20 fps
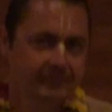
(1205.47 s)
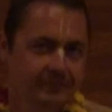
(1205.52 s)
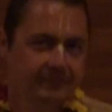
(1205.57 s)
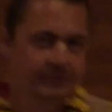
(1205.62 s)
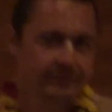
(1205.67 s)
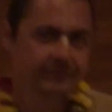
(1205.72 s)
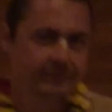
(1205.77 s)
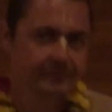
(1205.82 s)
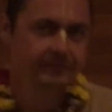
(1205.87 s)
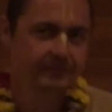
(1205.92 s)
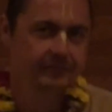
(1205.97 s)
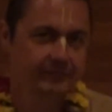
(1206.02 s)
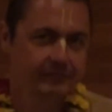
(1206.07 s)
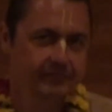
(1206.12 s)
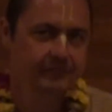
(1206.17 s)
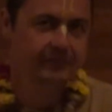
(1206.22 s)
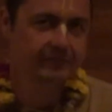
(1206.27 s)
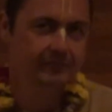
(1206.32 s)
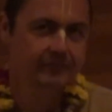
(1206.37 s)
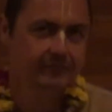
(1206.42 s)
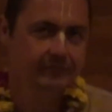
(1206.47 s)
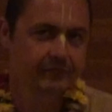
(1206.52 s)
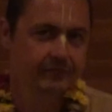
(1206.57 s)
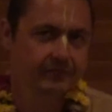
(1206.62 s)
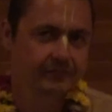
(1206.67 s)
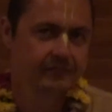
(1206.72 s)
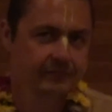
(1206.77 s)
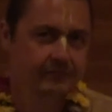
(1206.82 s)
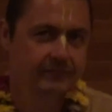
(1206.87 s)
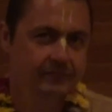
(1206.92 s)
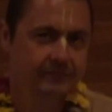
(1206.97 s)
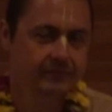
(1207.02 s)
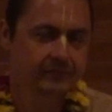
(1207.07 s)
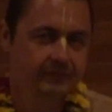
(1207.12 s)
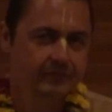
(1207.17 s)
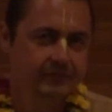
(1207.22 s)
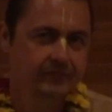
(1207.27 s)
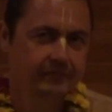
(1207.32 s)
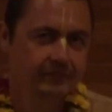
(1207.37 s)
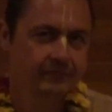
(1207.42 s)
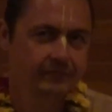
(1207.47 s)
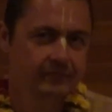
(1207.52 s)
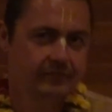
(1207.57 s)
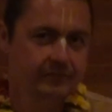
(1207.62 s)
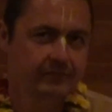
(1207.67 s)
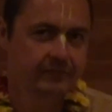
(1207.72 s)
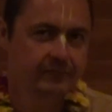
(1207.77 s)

even did not chant the holy name.